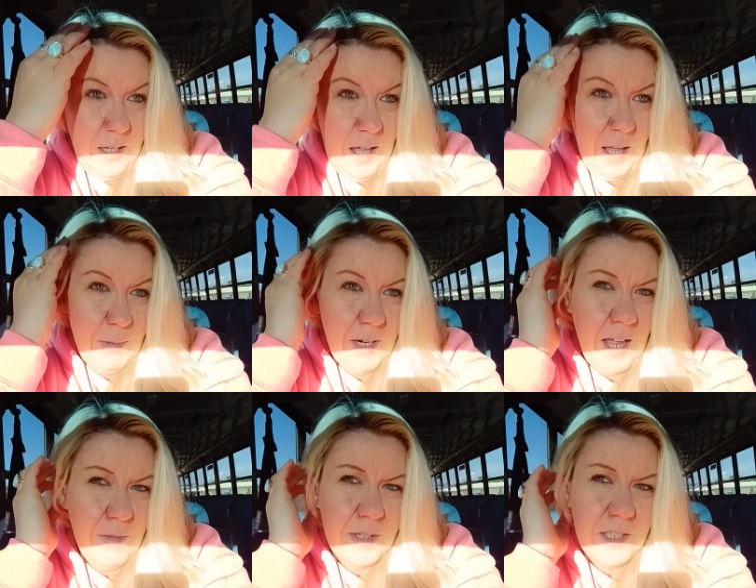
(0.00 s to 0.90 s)
I've been
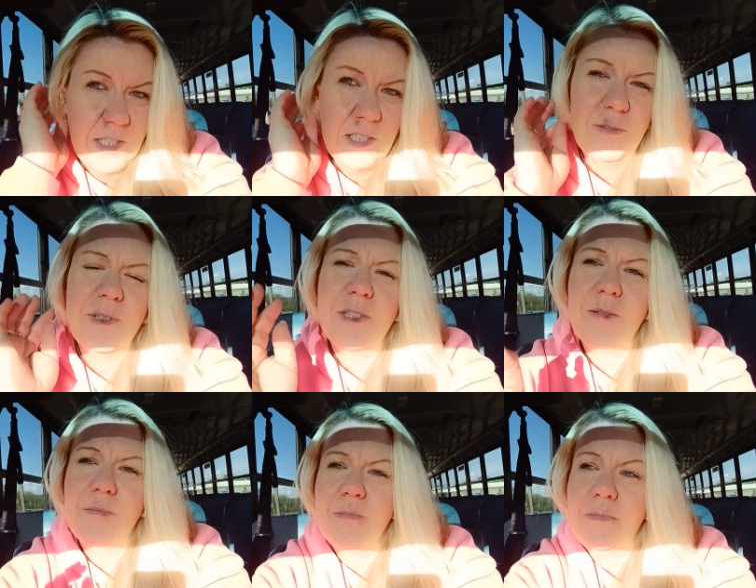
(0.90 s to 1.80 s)
having to deal with
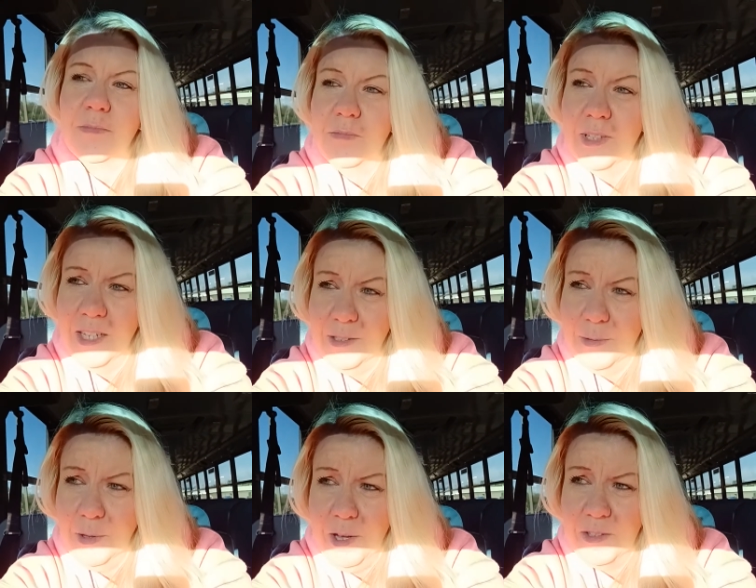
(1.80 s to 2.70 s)
some
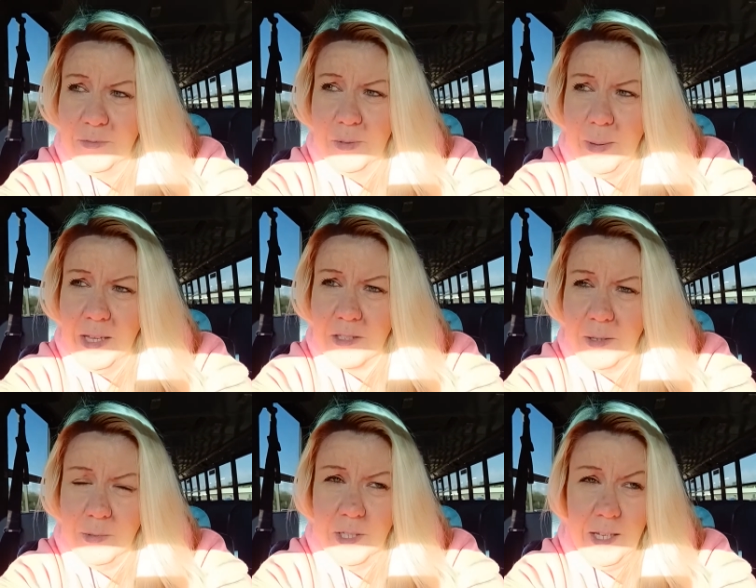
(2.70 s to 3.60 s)
negative thoughts for the past
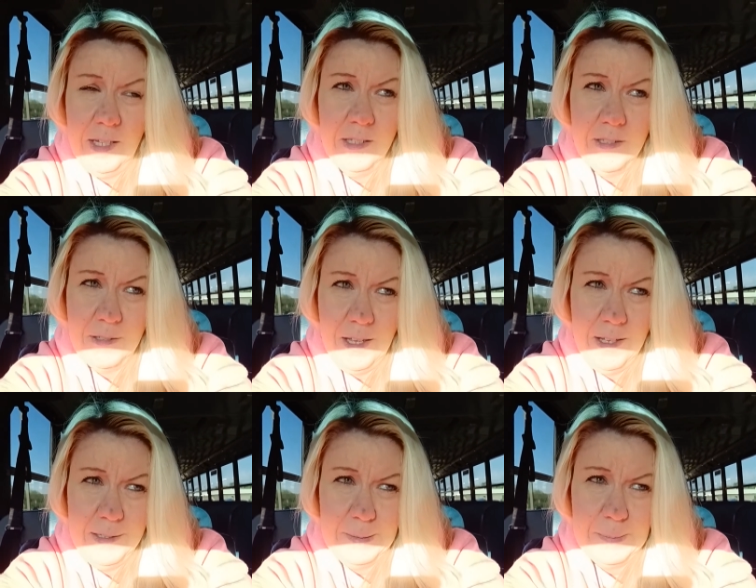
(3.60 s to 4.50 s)
couple days
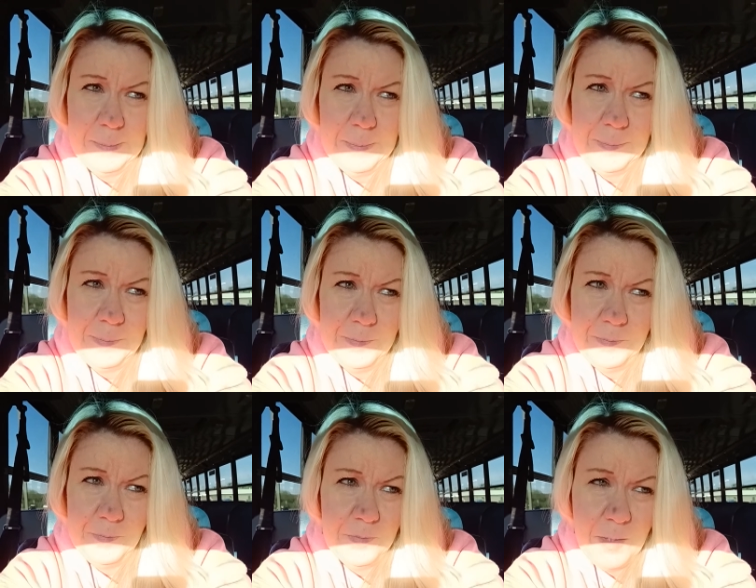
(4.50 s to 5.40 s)
and
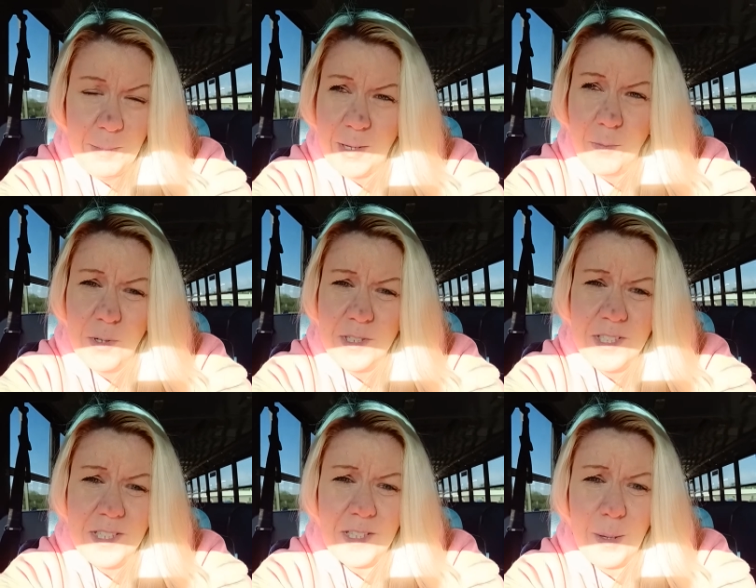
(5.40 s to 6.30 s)
like where's
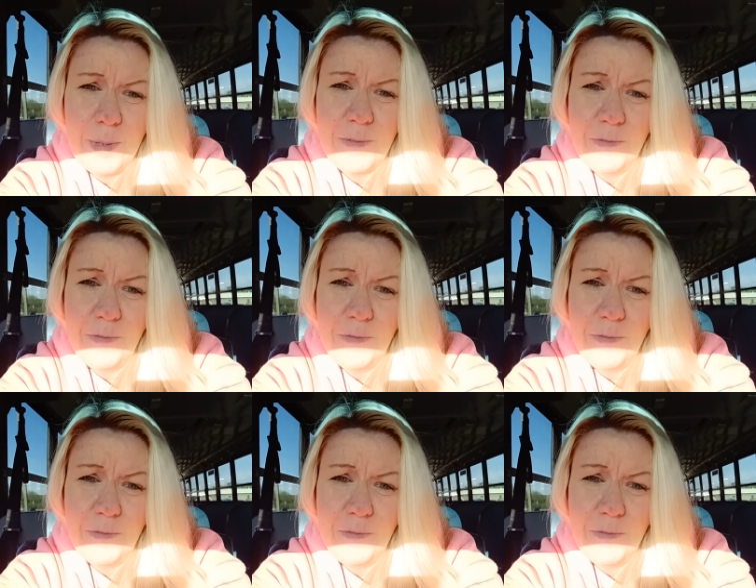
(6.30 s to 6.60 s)
this coming